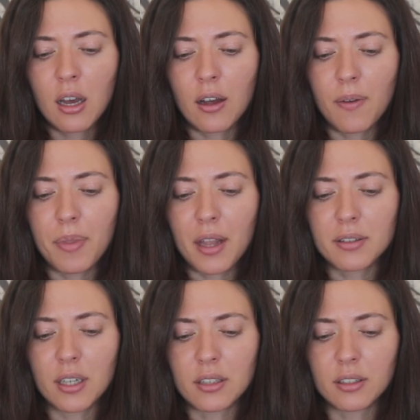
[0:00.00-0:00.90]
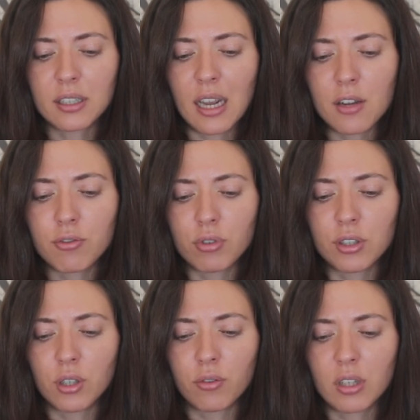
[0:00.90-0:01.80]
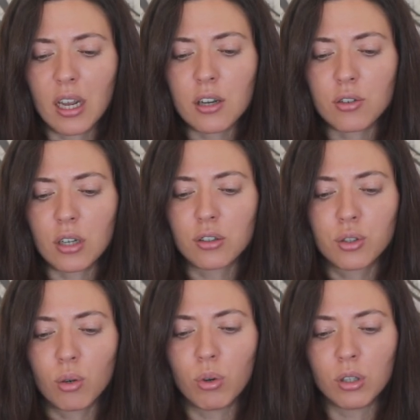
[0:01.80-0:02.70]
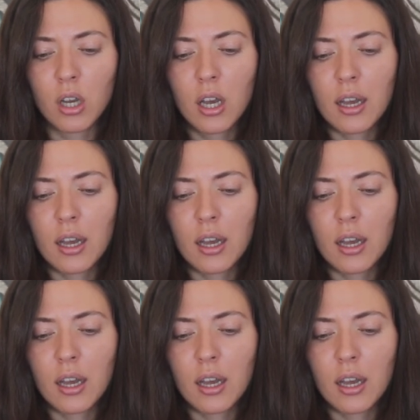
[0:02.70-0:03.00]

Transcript: um, unsettled cash, reserved cash, and so on.